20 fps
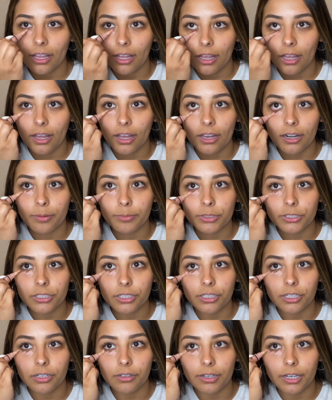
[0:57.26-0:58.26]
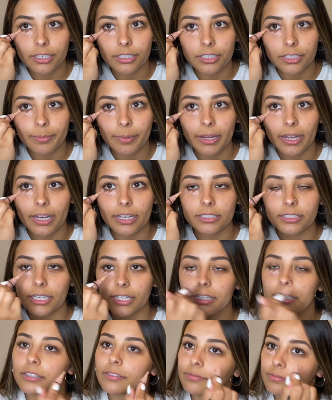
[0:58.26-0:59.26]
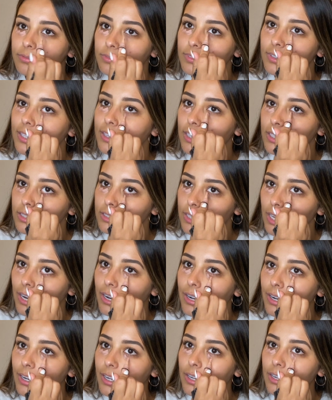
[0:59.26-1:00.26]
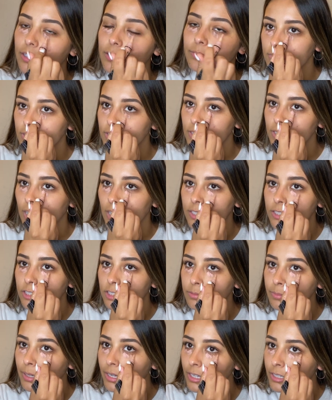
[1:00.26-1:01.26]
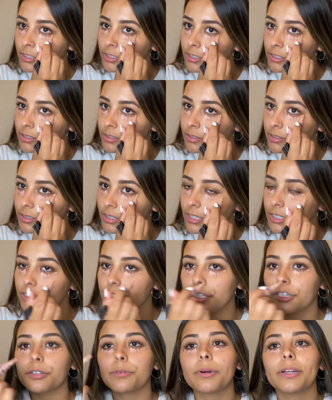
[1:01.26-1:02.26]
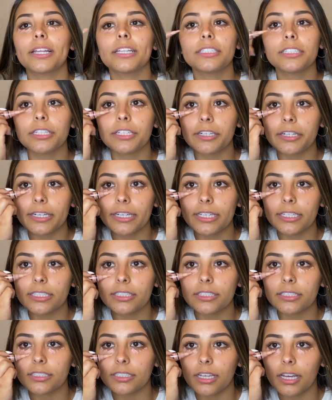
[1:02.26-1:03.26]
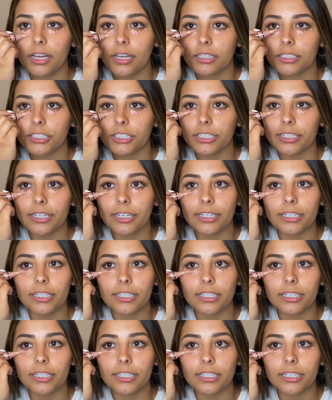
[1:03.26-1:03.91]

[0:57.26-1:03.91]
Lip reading: And I'm just going to go under my eyes, like in this area. Not too much, because you don't want it to crease under your